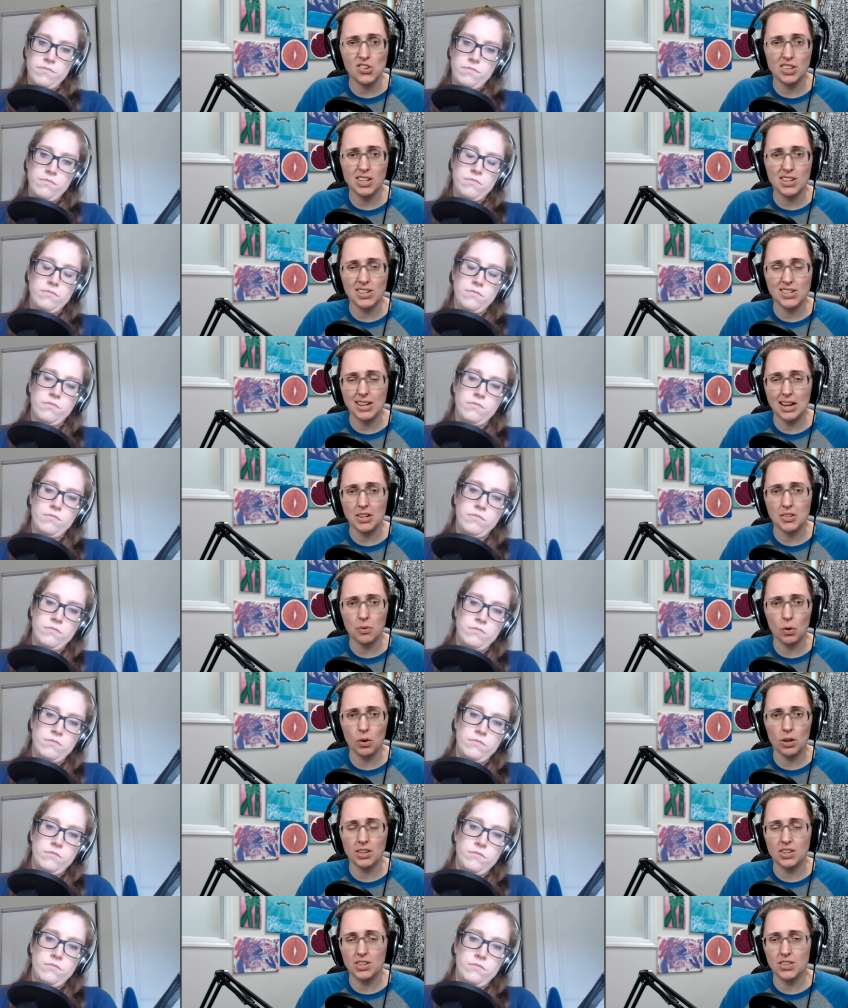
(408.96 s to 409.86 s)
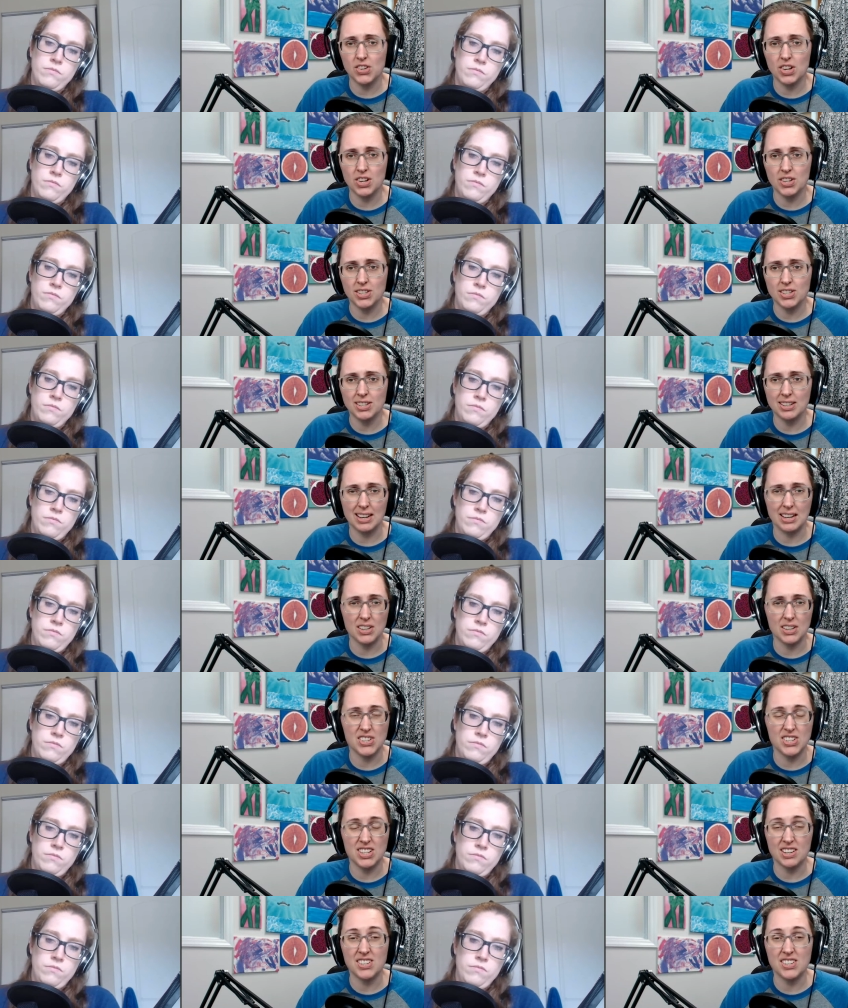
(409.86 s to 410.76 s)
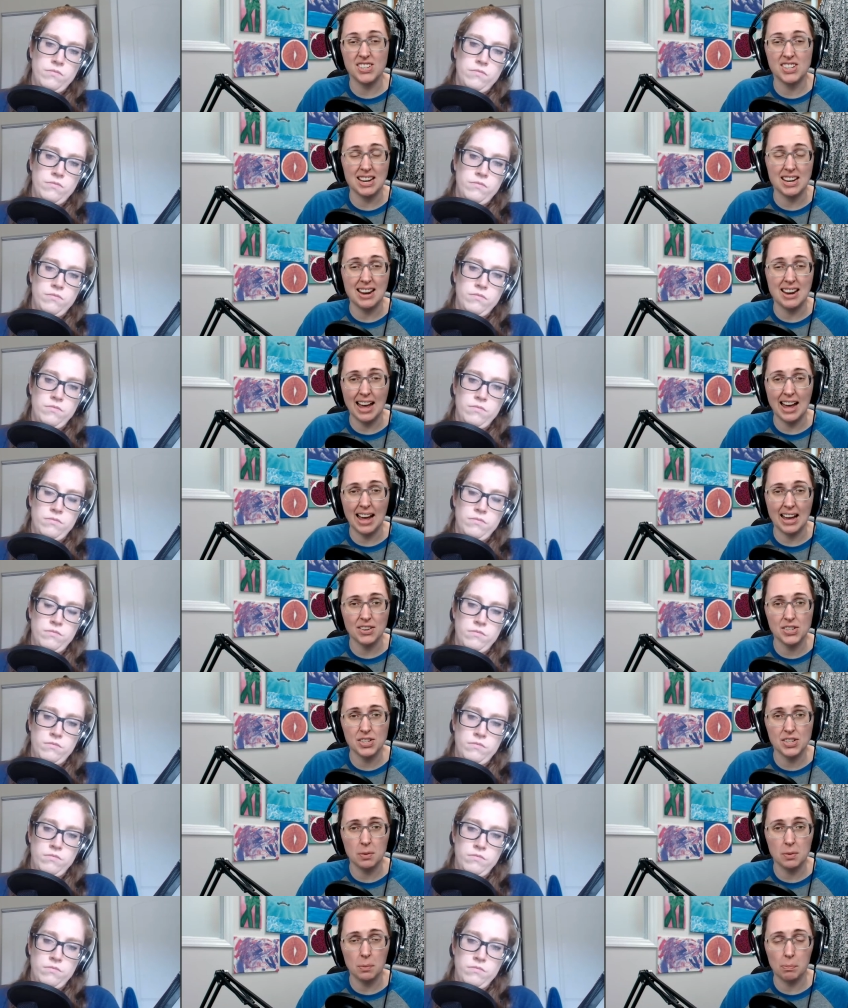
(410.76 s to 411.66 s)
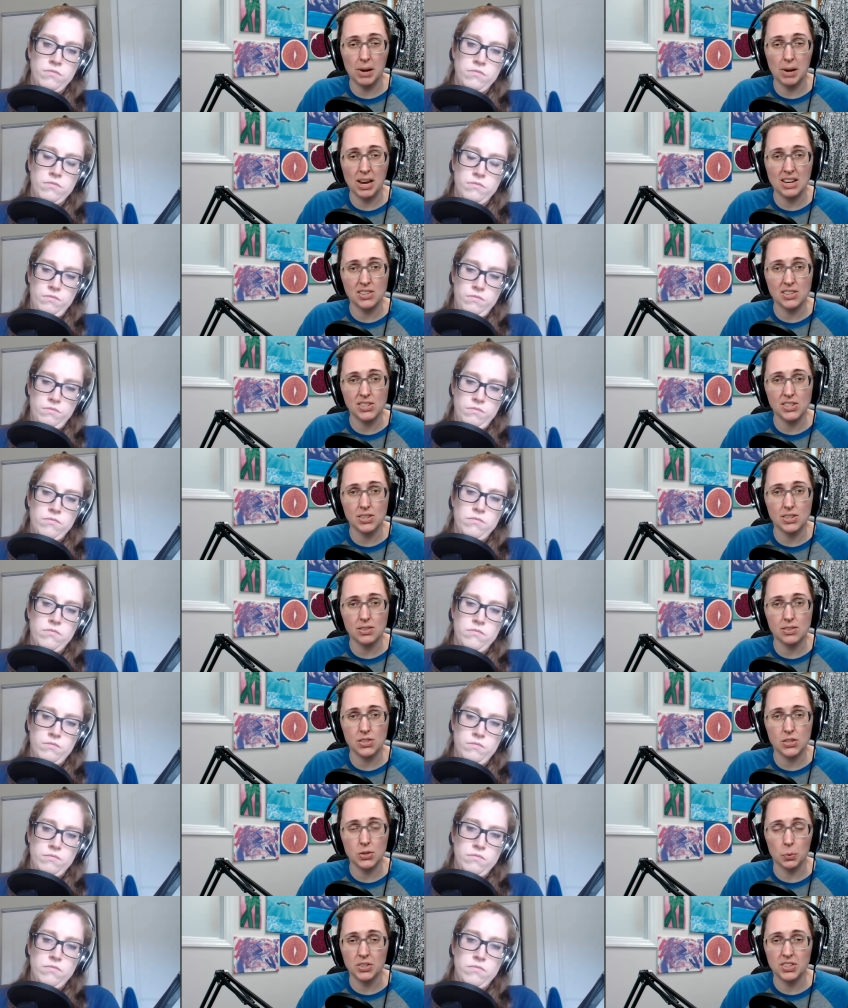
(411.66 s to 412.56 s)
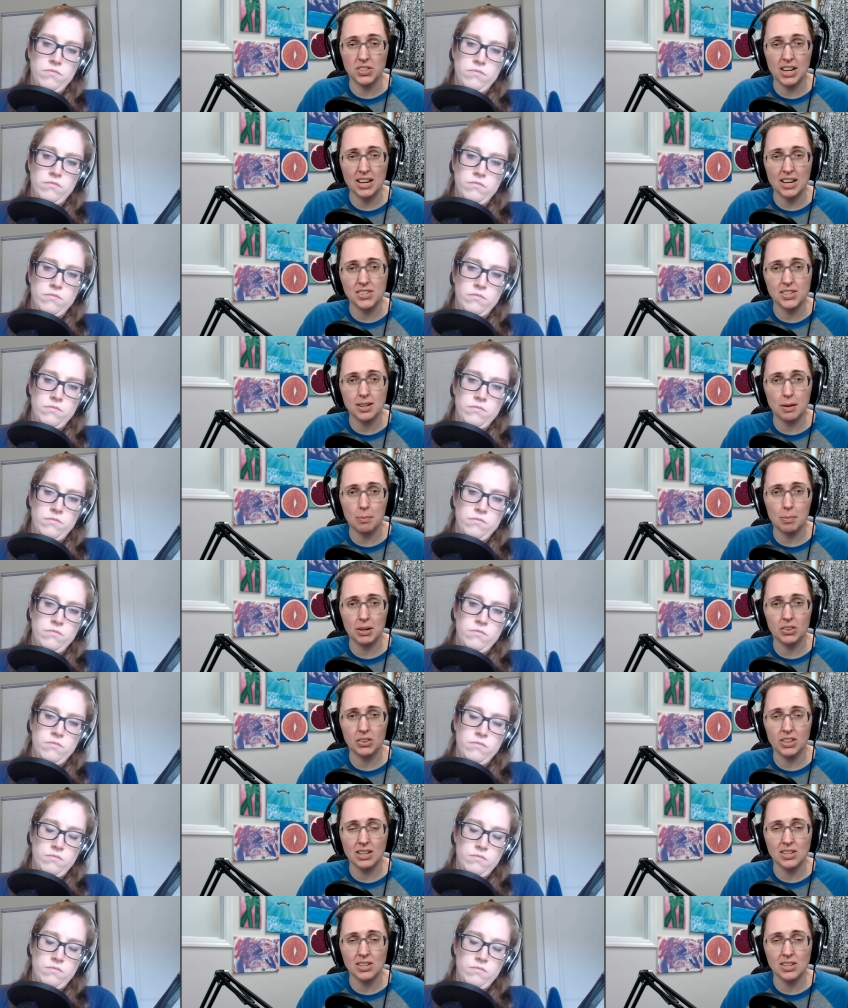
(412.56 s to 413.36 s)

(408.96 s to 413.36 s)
Speaker 1: assess for it is just like a 16S based stool test typically.